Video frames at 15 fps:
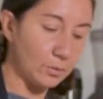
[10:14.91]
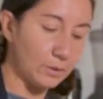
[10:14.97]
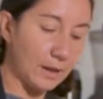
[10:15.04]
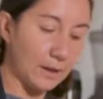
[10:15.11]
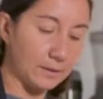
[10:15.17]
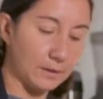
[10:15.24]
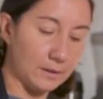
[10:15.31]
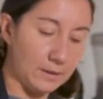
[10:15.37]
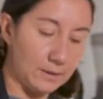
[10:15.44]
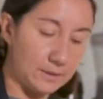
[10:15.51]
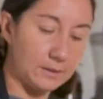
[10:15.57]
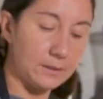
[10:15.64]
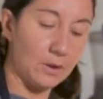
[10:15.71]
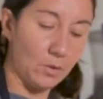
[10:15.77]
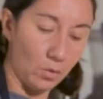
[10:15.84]
that
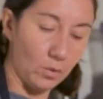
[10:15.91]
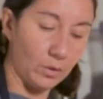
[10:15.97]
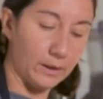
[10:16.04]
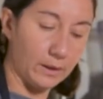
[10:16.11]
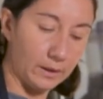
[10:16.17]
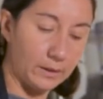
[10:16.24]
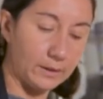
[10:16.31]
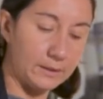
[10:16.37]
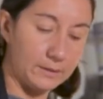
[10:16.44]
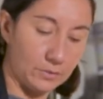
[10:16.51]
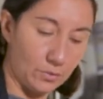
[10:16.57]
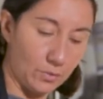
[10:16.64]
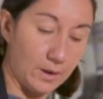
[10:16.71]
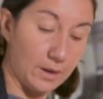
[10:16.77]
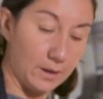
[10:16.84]
the oil is
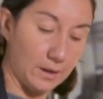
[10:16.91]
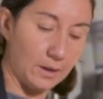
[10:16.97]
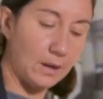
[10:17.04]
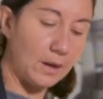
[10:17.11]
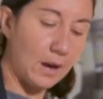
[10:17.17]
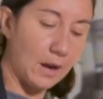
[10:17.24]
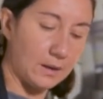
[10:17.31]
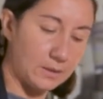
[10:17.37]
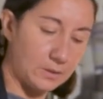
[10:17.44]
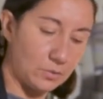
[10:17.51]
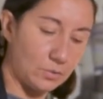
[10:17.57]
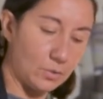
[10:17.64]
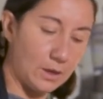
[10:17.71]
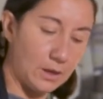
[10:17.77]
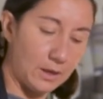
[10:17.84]
ready and it's
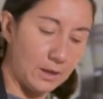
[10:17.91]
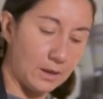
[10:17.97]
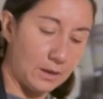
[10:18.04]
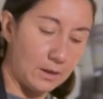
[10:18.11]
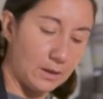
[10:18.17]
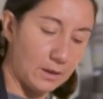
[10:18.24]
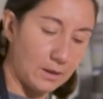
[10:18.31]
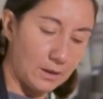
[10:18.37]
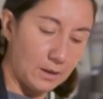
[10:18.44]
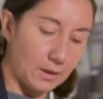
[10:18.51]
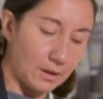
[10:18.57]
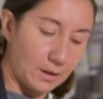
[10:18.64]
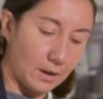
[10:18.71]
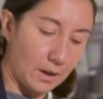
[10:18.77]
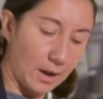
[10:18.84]
really
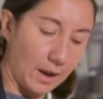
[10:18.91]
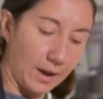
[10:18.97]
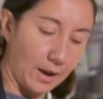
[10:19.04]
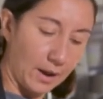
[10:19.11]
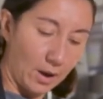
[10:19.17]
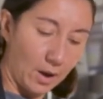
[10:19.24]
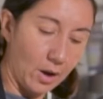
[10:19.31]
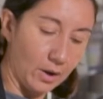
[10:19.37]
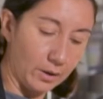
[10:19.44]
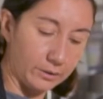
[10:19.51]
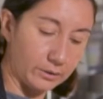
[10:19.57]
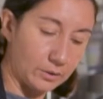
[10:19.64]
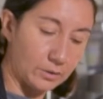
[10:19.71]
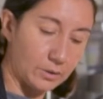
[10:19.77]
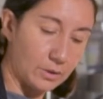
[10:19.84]

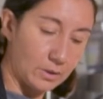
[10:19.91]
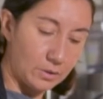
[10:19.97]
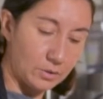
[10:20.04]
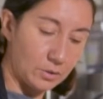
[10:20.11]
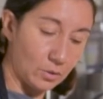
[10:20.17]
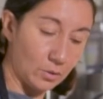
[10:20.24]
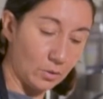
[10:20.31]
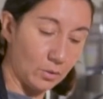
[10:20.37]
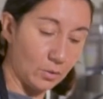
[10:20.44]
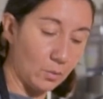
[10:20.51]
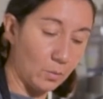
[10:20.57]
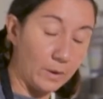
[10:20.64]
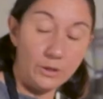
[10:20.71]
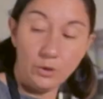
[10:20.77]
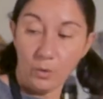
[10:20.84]
hot. So
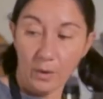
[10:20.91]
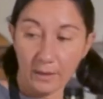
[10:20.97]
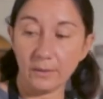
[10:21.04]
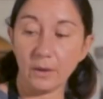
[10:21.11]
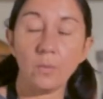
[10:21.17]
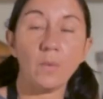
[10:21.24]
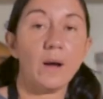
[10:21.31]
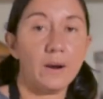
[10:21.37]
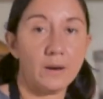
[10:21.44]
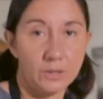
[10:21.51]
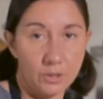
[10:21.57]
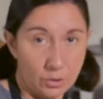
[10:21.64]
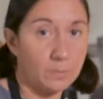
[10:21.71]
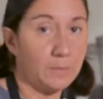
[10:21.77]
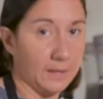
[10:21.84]
when you add the water,
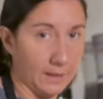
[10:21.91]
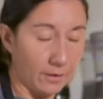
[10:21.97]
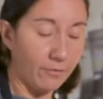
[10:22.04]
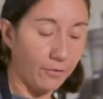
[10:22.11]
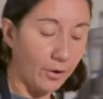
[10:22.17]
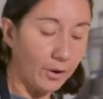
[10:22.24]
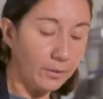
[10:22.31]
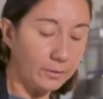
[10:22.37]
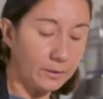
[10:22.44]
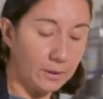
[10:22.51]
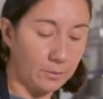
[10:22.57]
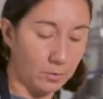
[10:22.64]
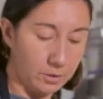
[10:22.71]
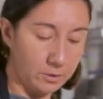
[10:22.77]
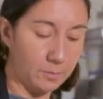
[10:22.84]
just be careful. It
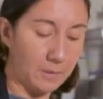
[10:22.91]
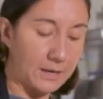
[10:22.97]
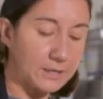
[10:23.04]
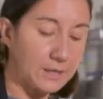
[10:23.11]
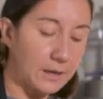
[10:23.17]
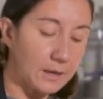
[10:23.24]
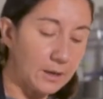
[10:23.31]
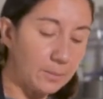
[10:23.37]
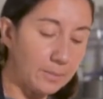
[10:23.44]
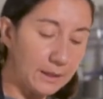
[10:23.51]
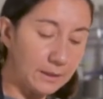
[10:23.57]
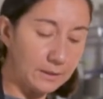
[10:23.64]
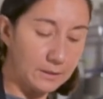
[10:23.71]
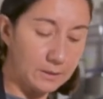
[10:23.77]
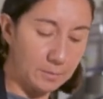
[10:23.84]
will splash a little bit,
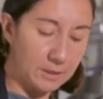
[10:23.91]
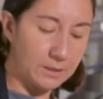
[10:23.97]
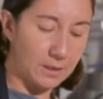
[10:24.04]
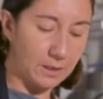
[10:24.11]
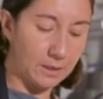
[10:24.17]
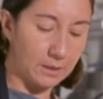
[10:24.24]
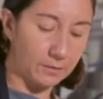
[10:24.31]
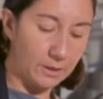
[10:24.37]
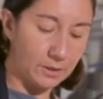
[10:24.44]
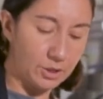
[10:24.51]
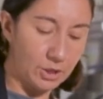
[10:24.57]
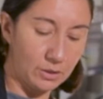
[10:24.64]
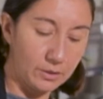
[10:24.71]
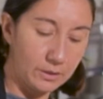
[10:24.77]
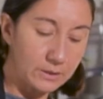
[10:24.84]
especially if the
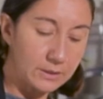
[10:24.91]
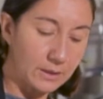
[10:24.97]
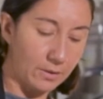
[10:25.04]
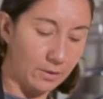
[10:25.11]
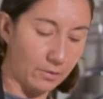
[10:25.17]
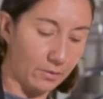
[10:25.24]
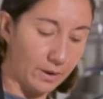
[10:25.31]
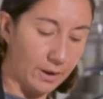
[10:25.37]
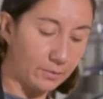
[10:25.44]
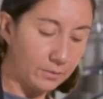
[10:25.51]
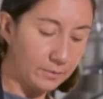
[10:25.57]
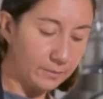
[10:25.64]
children are around.